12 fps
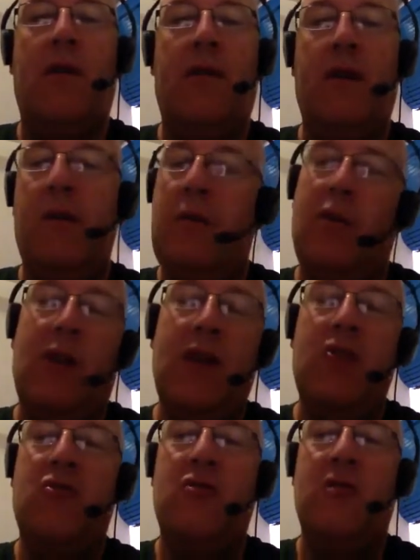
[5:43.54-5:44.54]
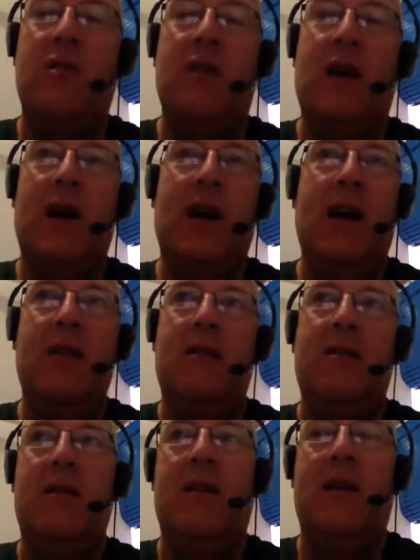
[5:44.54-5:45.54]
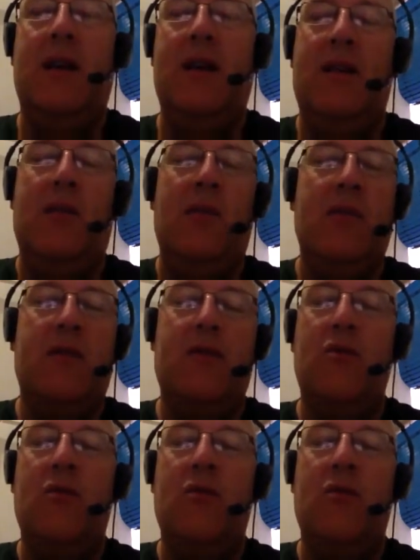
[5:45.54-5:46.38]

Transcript: immigration. I those of you